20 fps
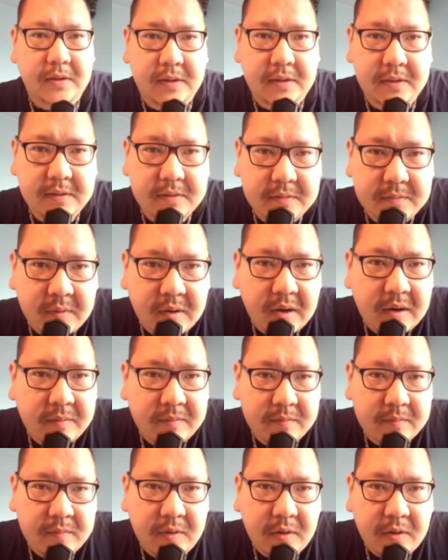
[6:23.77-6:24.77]
what,
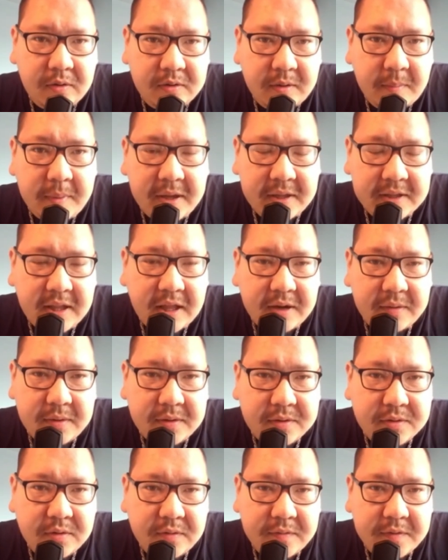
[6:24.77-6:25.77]
you know, the big
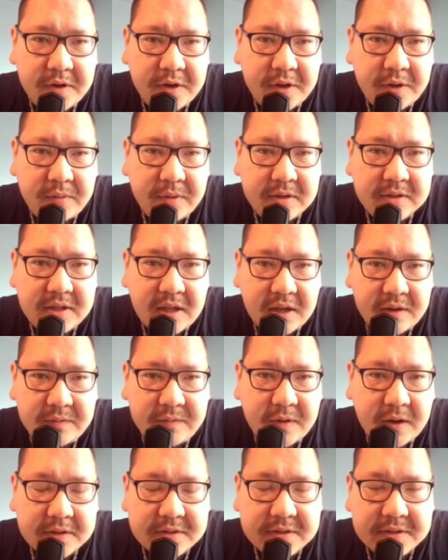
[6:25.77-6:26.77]
networks over in the US like
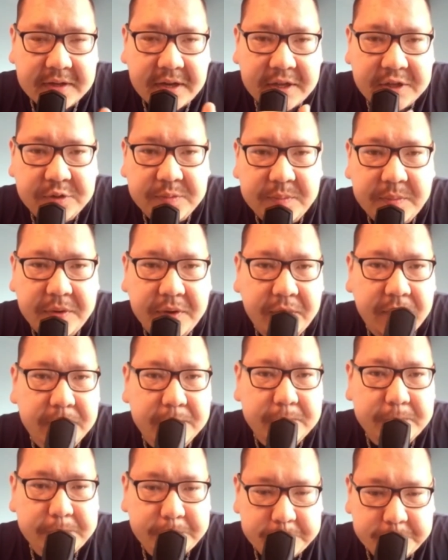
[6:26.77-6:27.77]
Fox and HBO.
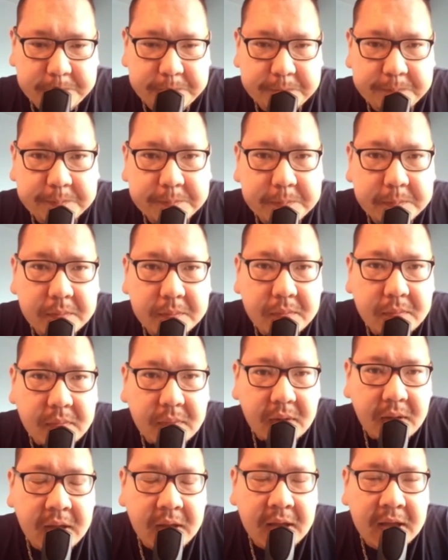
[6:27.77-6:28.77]

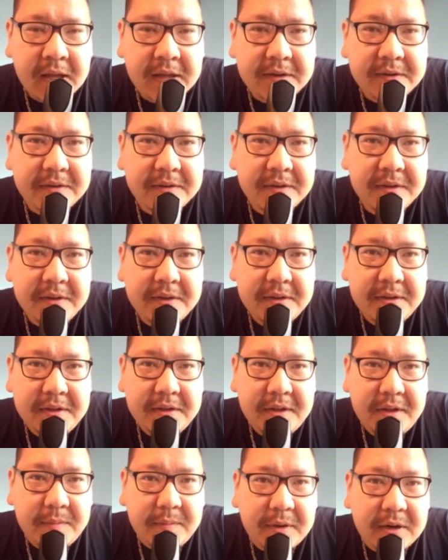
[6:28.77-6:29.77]
And
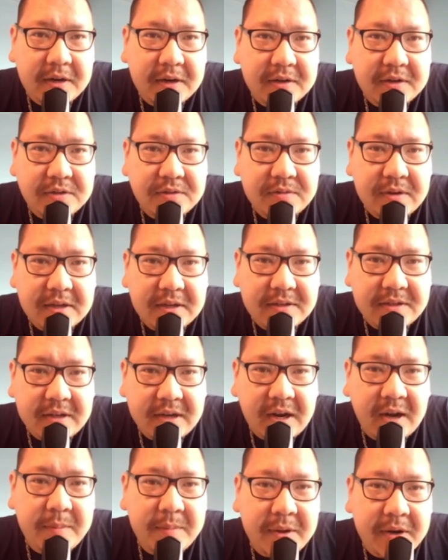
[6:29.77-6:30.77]
went on his rant saying
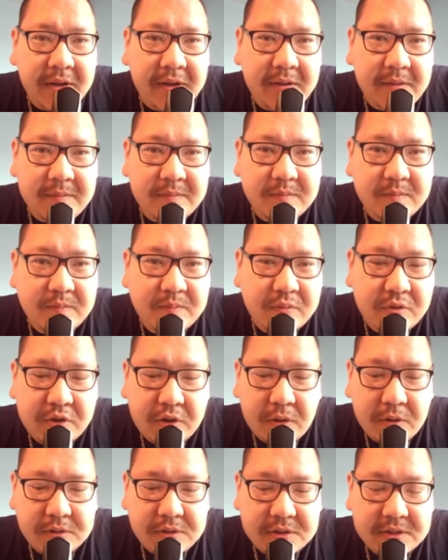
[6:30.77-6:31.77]
how many
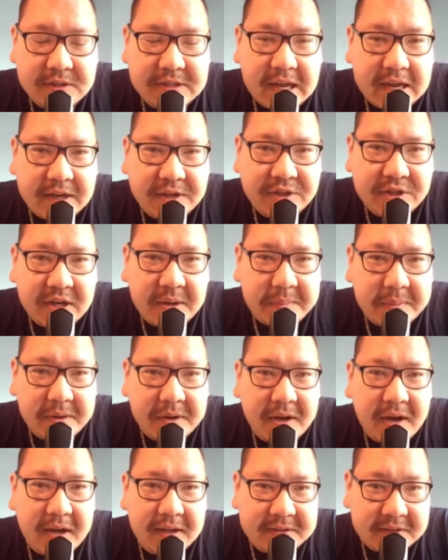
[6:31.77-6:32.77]
shows has Dax Shepard
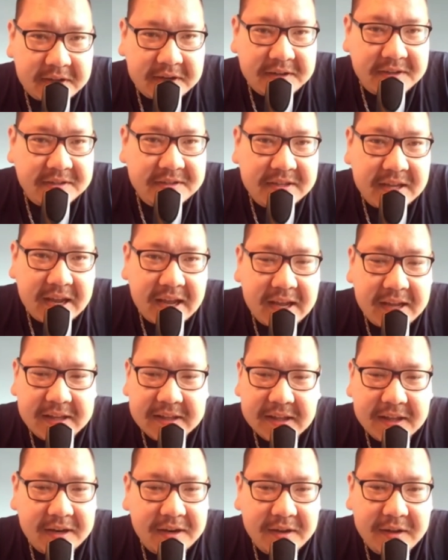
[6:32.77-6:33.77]
got that he's
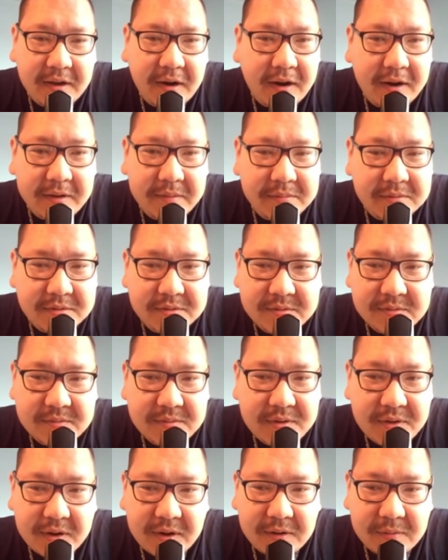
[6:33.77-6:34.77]
tanked, and he was,
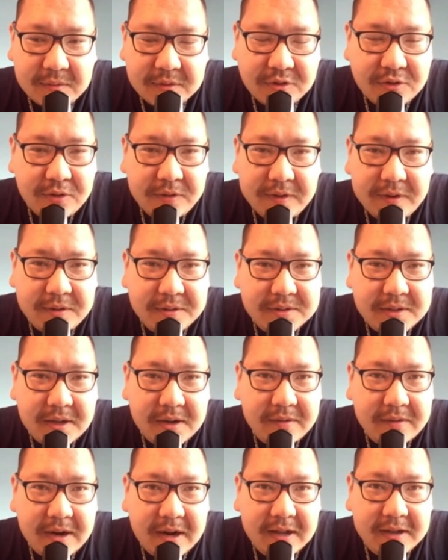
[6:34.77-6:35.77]
you know, when Joey goes
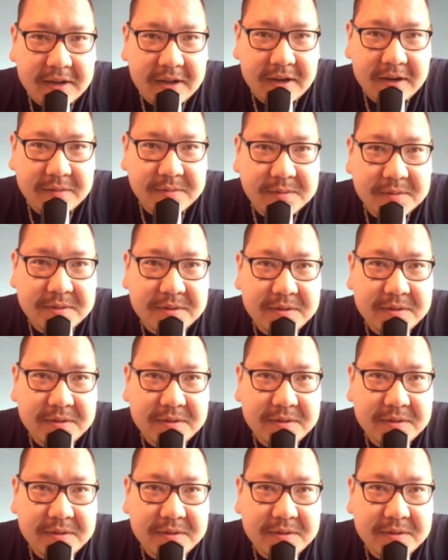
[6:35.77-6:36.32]
on rant, and it was